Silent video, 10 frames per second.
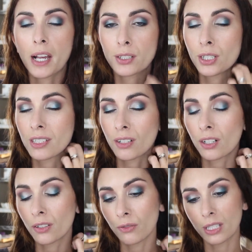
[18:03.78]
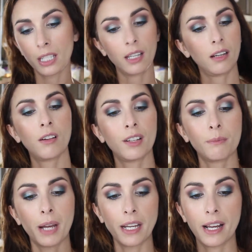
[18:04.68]
actually started using it
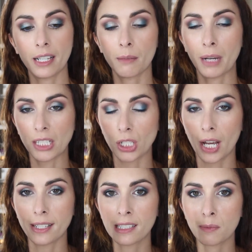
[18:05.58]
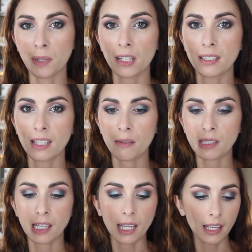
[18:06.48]
on my neck and my chest because I
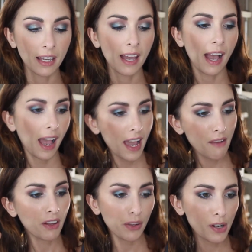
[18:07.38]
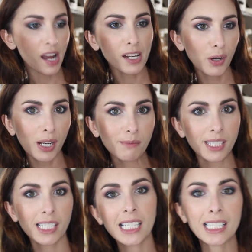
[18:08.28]
was like, I have other eye
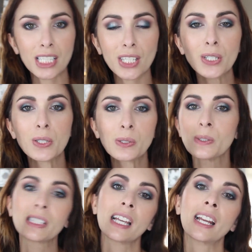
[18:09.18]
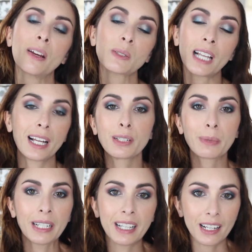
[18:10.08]
creams I need to use, and I was kind of
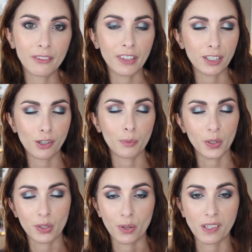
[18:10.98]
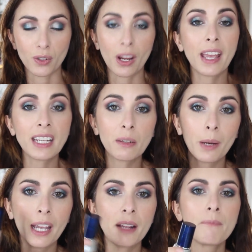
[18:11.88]
running out of facial moisturizer
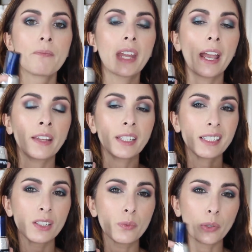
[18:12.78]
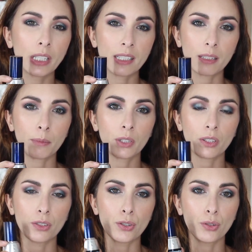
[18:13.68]
anyway. And this is really
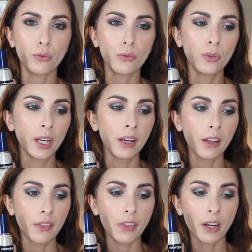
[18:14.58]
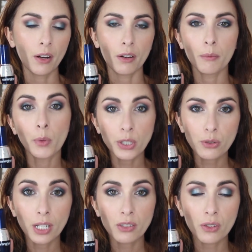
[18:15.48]
similar to their
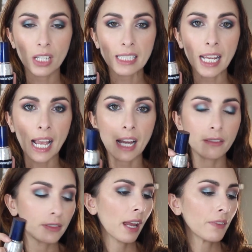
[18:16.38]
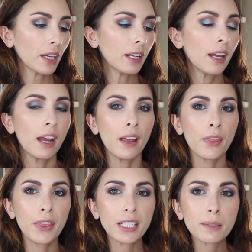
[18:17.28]
moisturizer that they have. And then
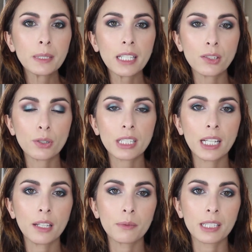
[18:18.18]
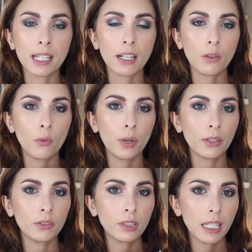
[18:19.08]
this was interesting. It was like an
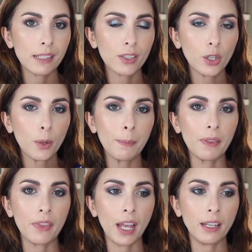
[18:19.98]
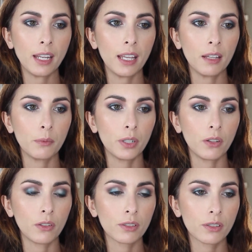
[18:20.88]
oil cleanser, but then it would
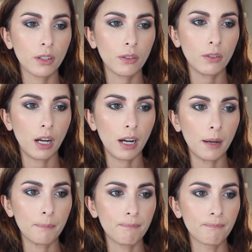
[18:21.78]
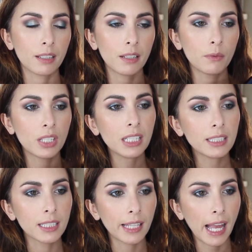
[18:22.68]
also, it
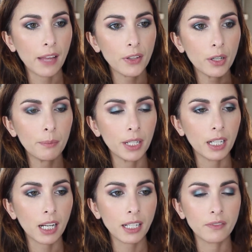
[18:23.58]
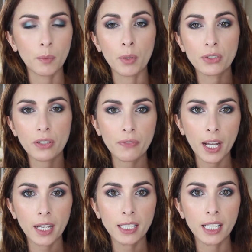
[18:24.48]
didn't lather, but it kind of
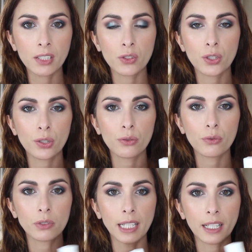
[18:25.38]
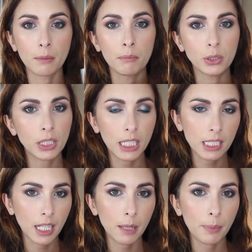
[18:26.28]
emulsified into like a milky
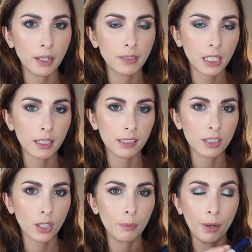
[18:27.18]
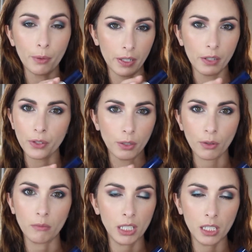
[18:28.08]
type of a cleanser, but without the
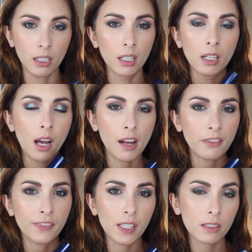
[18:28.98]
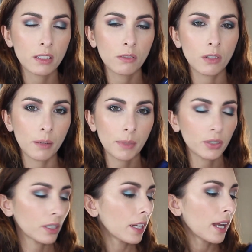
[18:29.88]
creamy feel to a
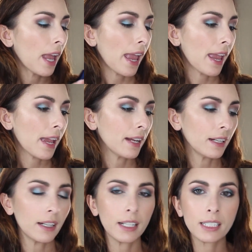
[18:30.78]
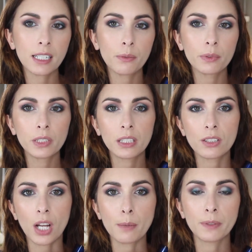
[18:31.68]
milk. And it did a really
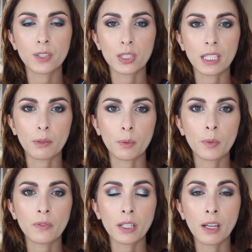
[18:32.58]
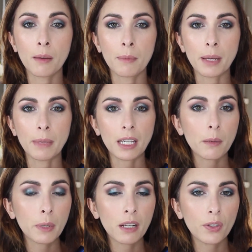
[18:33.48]
good job of just like removing my
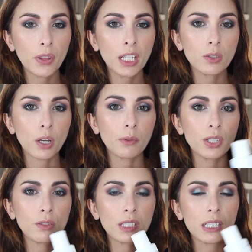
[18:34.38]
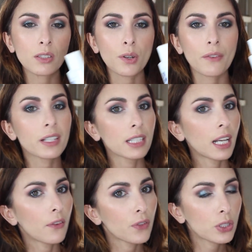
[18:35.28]
makeup and everything. So I would use this sort of as
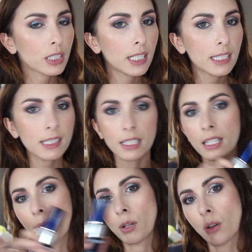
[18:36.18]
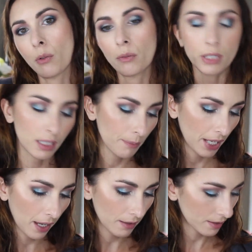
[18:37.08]
like a first cleanse, and then I would go in with
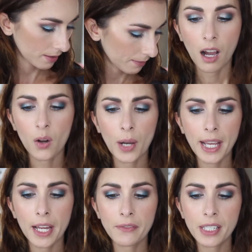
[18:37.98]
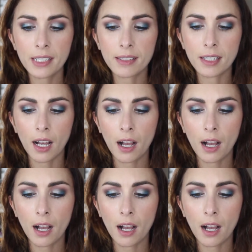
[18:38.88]
something else. Oh, I have this